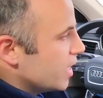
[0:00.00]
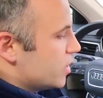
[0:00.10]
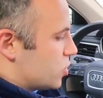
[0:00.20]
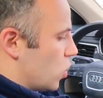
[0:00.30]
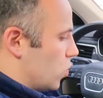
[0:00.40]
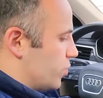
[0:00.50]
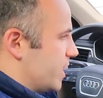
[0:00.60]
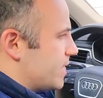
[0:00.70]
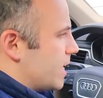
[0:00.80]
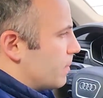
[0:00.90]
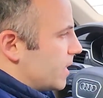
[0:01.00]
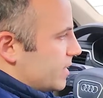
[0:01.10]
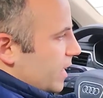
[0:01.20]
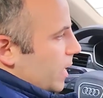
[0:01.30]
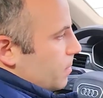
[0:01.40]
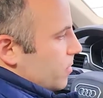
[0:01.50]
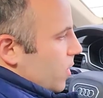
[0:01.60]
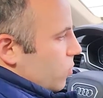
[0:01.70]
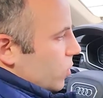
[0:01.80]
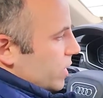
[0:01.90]
So this tablet setup
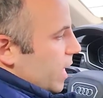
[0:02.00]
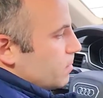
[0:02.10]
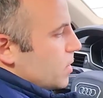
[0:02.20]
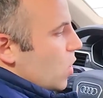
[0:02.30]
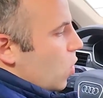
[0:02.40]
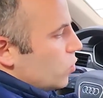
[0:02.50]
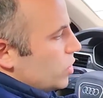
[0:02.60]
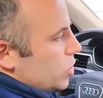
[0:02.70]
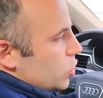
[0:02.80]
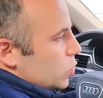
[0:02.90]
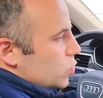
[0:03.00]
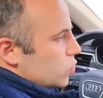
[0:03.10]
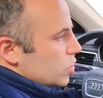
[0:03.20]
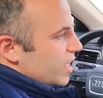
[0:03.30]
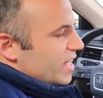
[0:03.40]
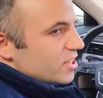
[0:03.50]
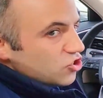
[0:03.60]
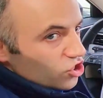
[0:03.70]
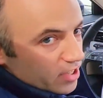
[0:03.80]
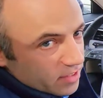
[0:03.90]
will not be only used
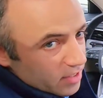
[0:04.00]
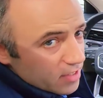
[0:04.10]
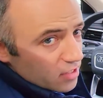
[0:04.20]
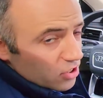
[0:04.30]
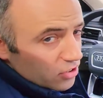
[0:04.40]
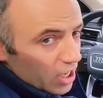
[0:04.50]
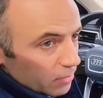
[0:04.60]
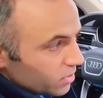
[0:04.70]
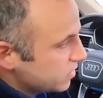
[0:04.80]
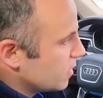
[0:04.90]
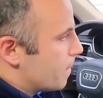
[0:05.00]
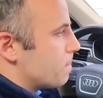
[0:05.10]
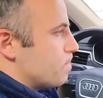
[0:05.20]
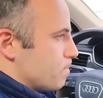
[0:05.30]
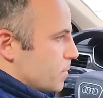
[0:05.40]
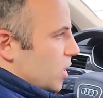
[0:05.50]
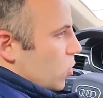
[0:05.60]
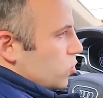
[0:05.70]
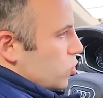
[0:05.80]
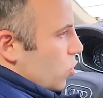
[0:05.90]
just as entertainment, but
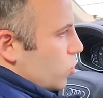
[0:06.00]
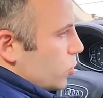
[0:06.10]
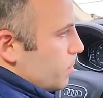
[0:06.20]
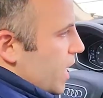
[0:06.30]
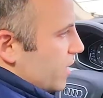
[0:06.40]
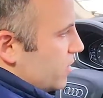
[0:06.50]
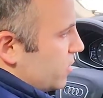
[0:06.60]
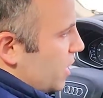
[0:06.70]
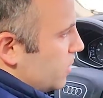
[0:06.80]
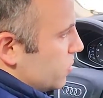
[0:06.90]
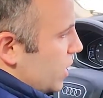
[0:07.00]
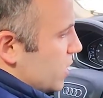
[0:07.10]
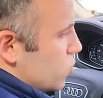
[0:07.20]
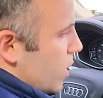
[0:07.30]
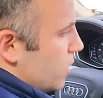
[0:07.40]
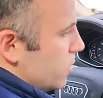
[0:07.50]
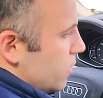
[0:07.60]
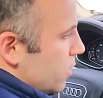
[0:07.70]
also could be entertainment as well.